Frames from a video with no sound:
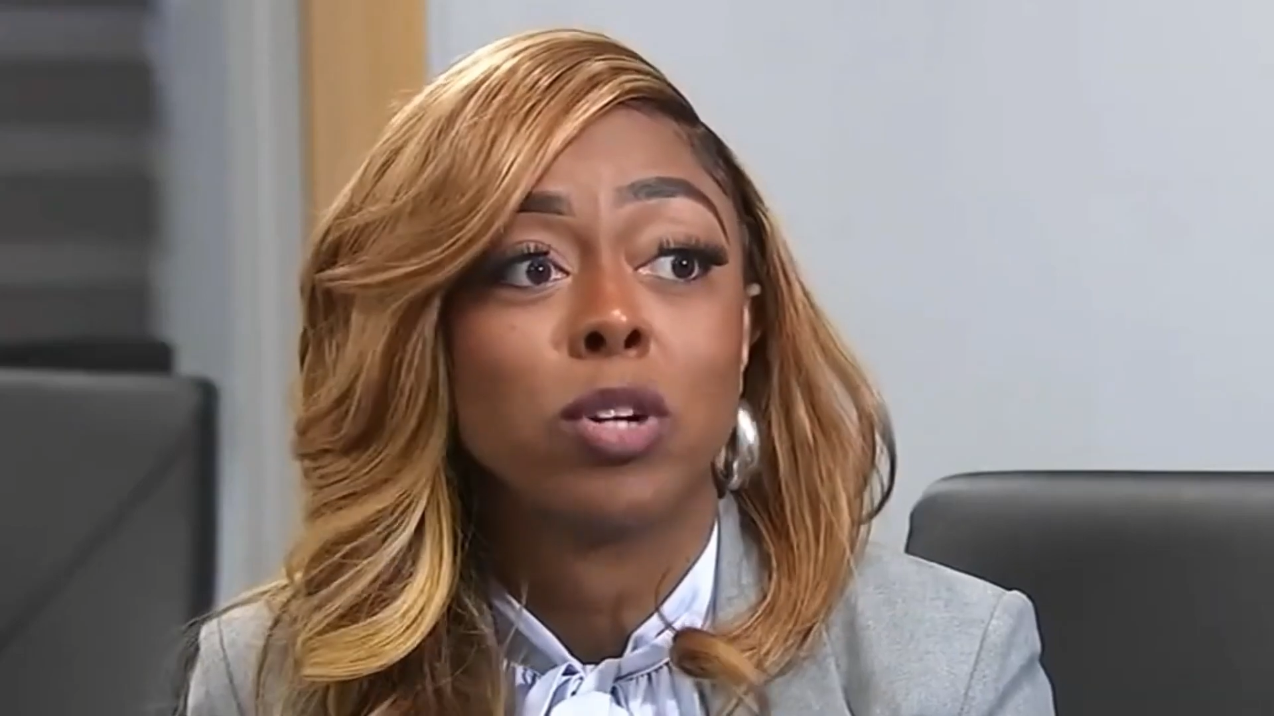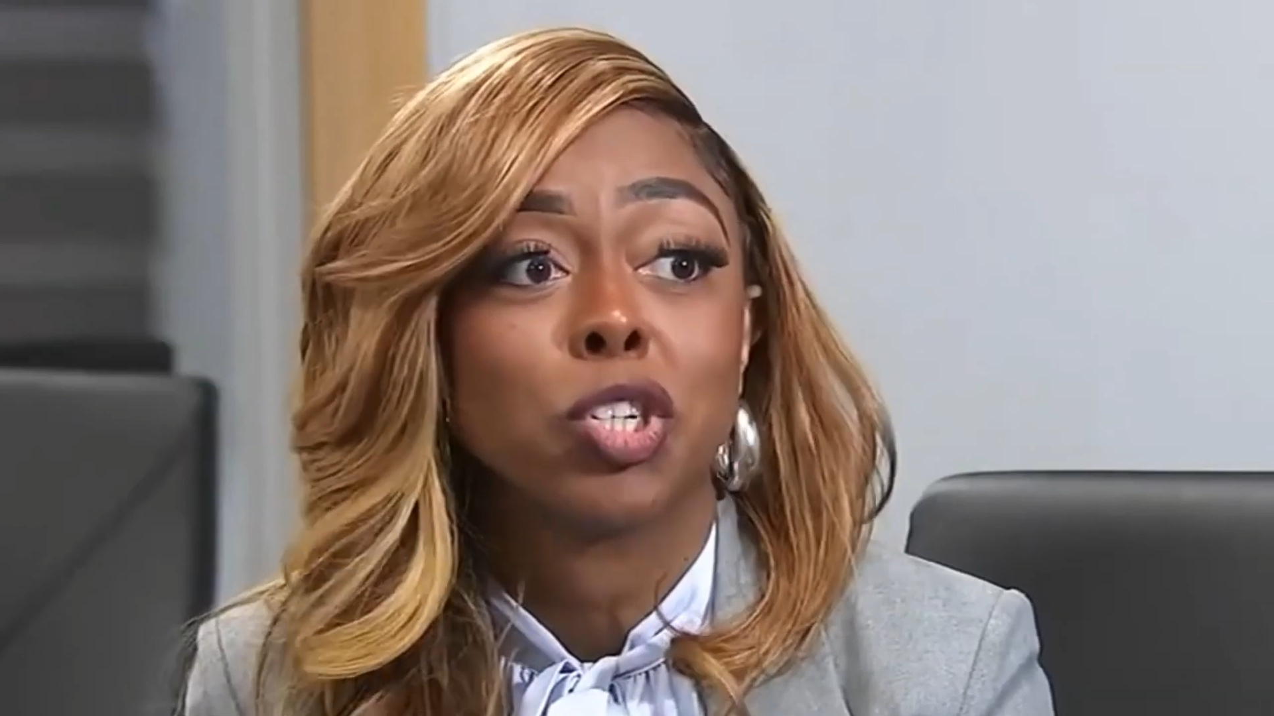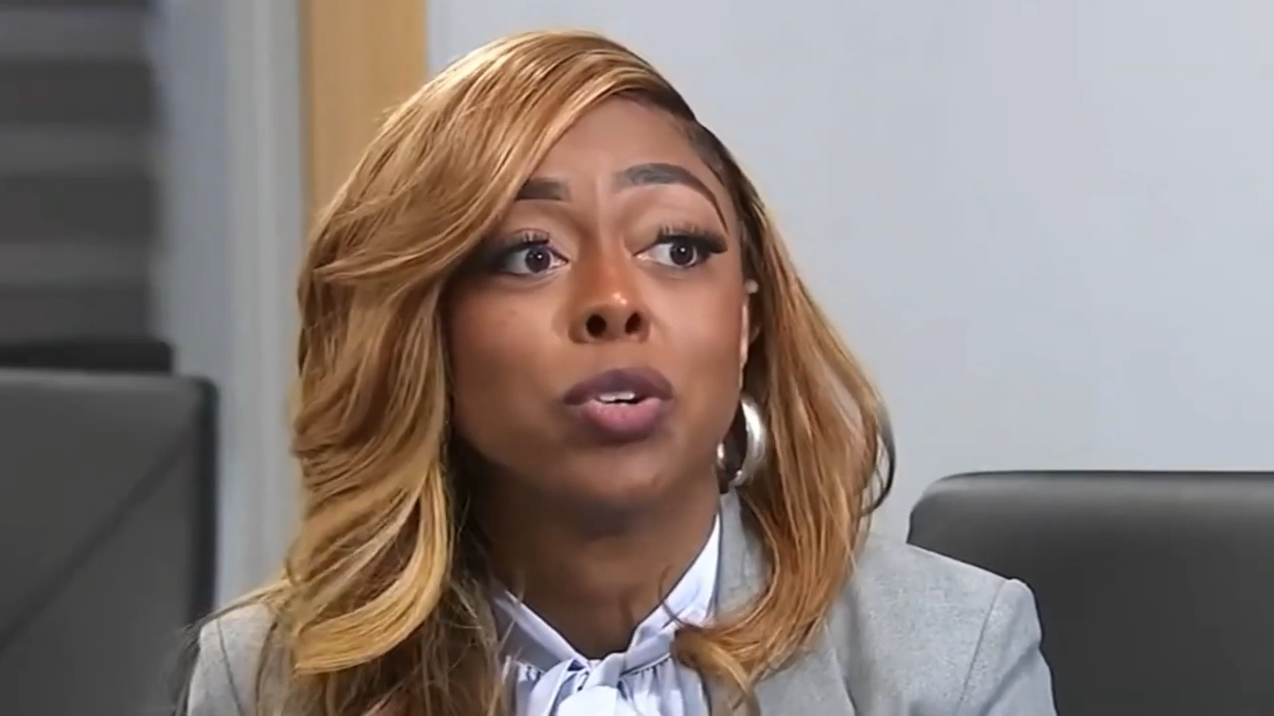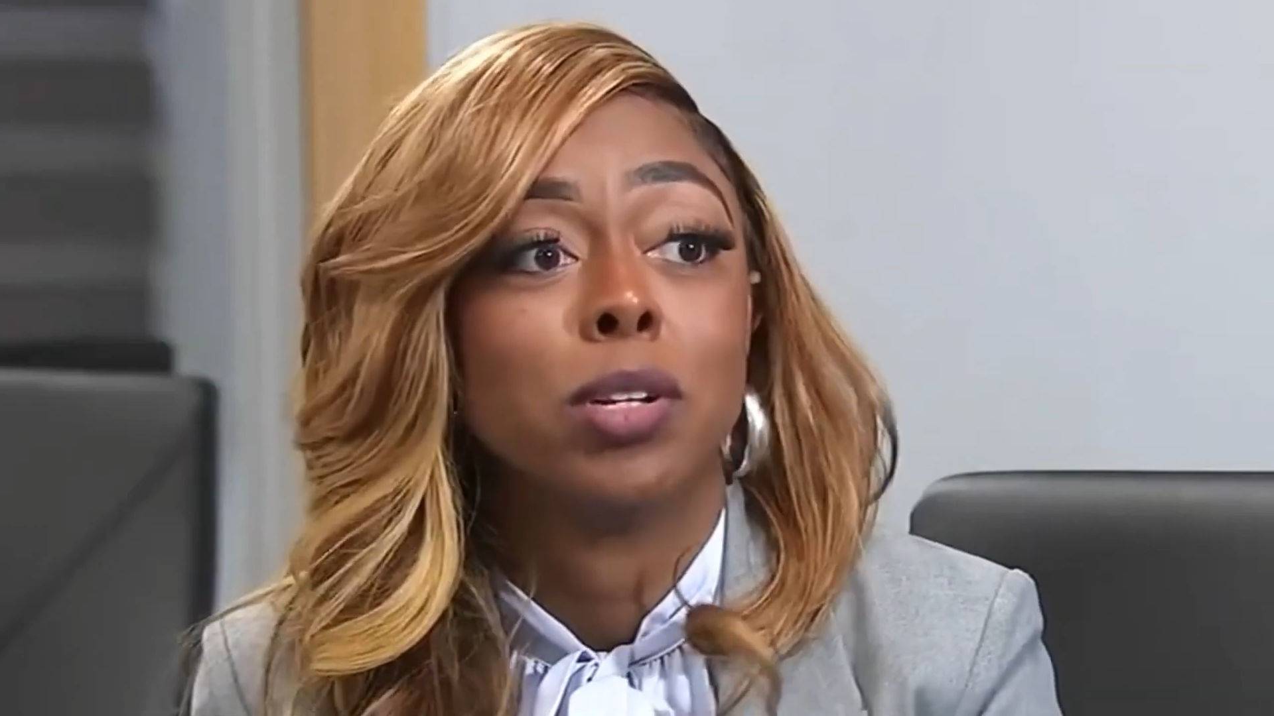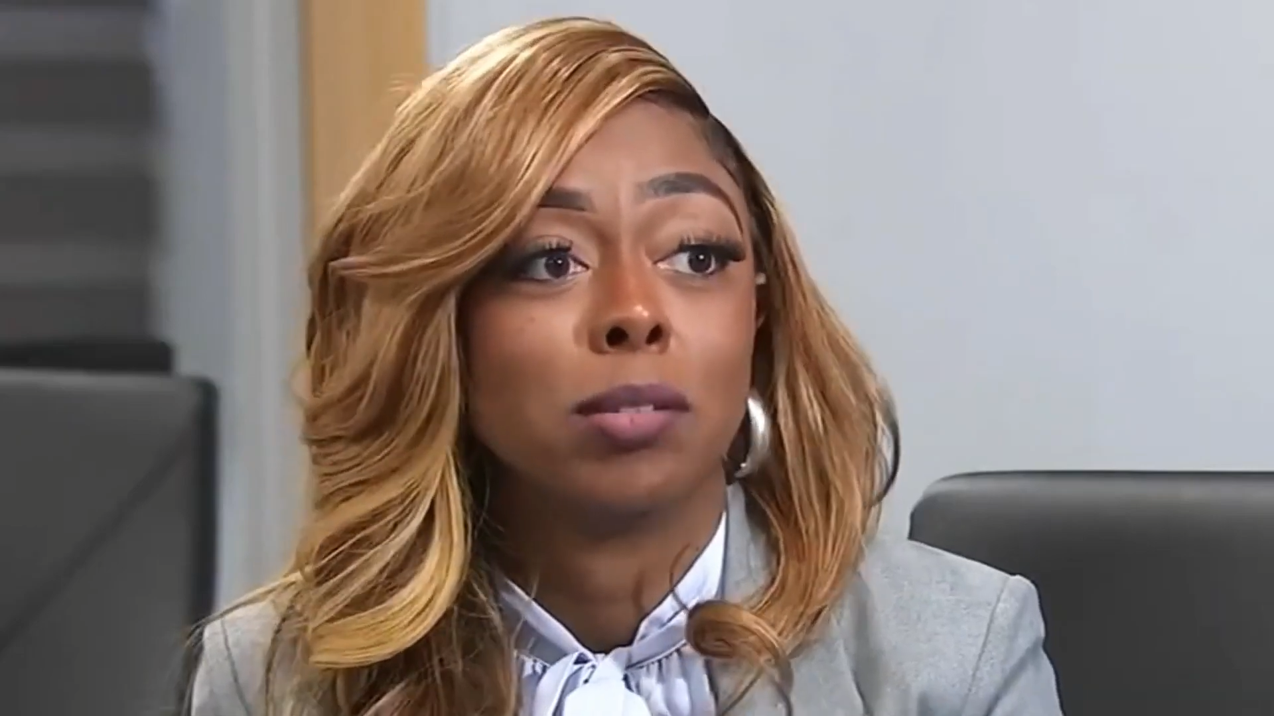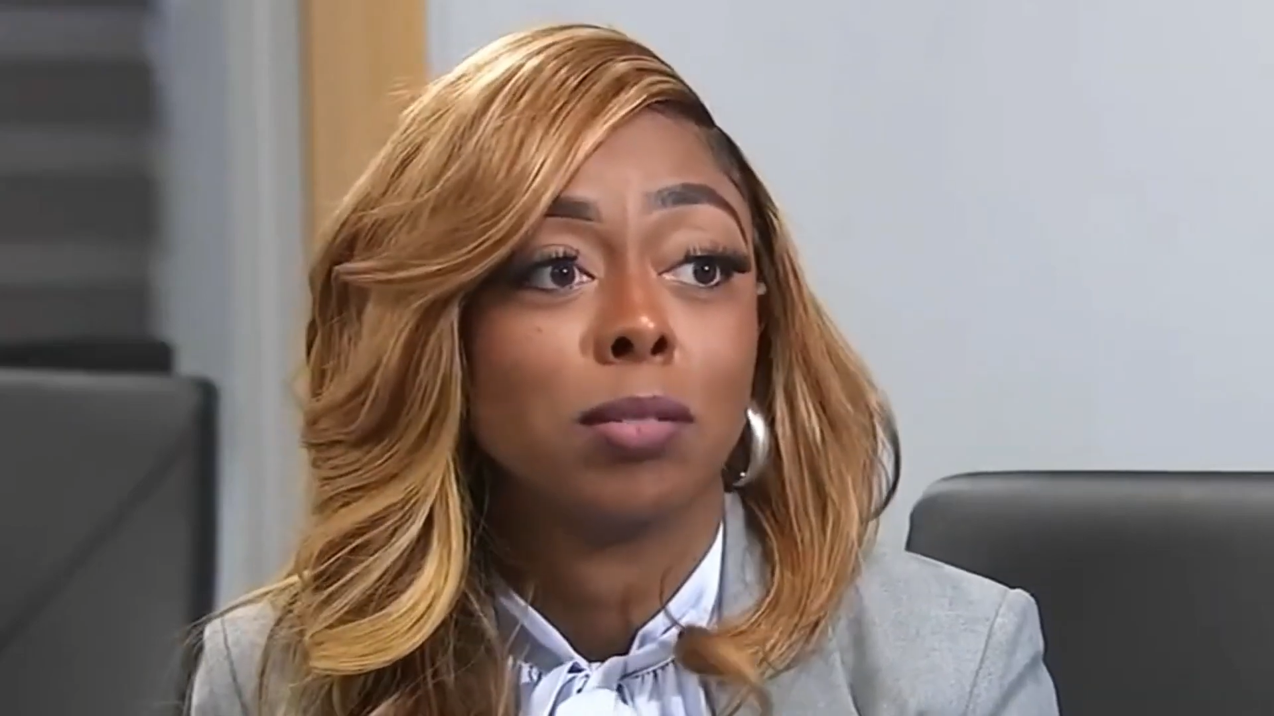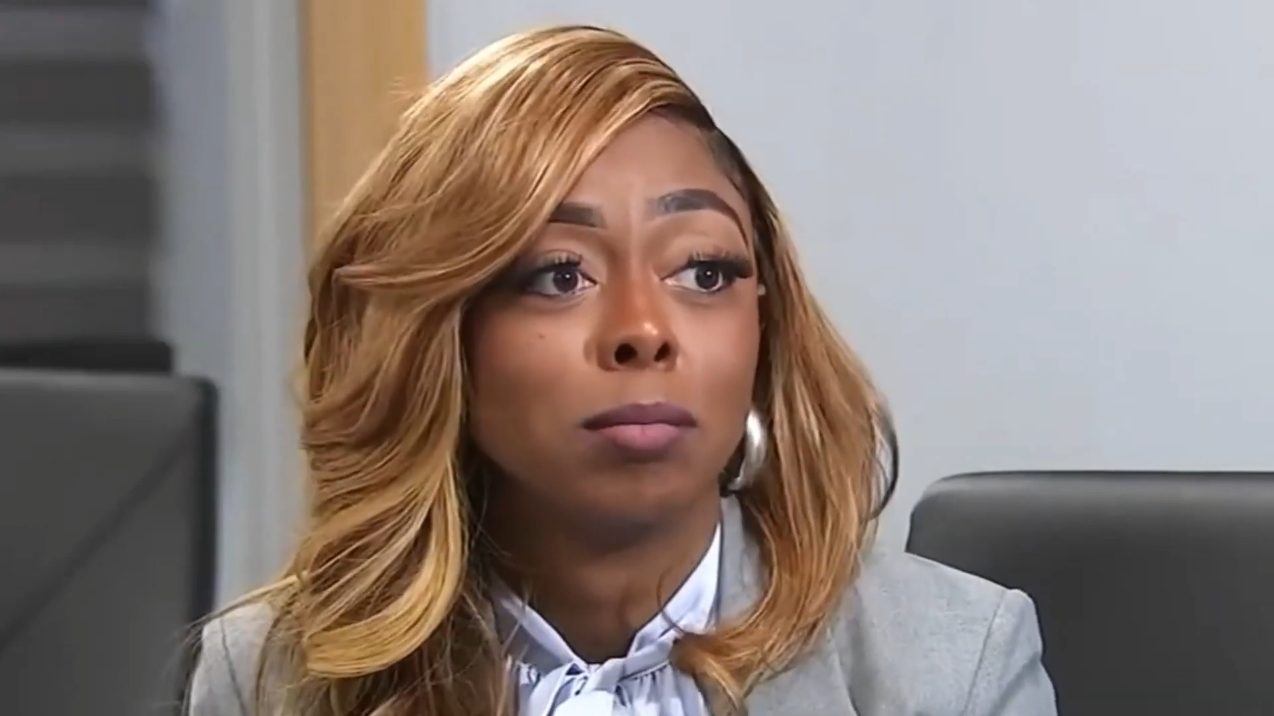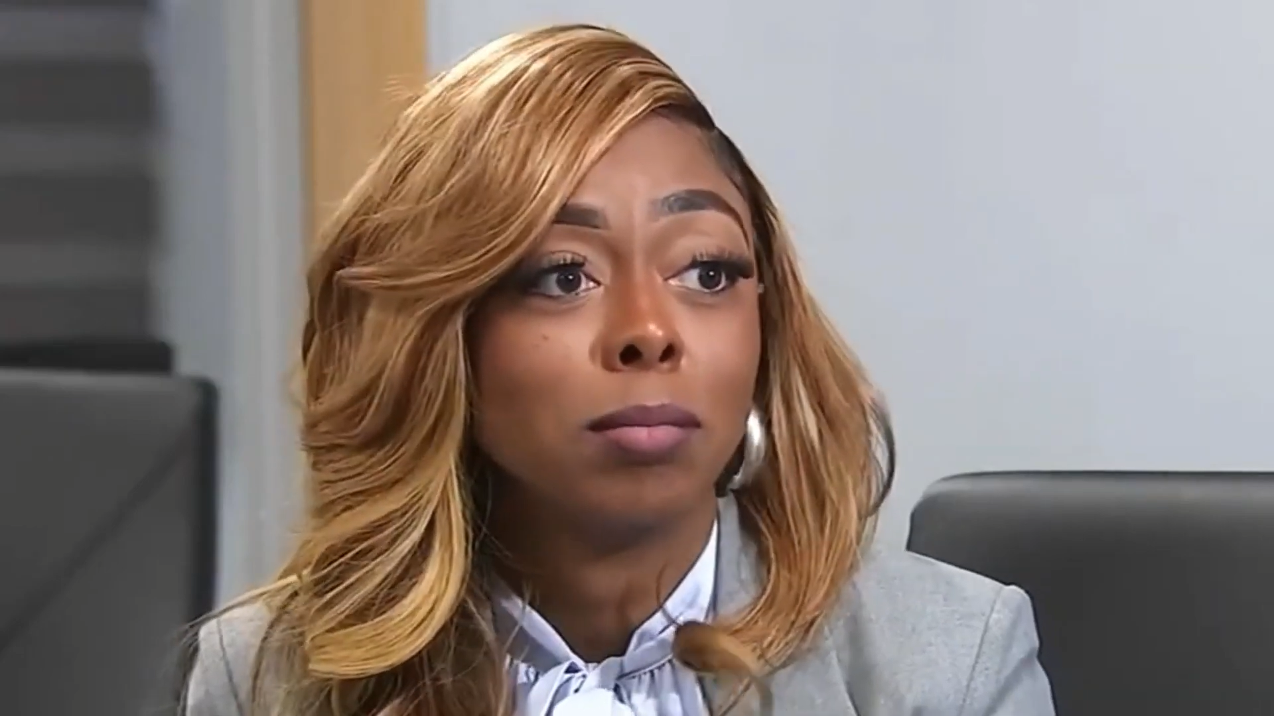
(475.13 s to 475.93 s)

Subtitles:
feels like an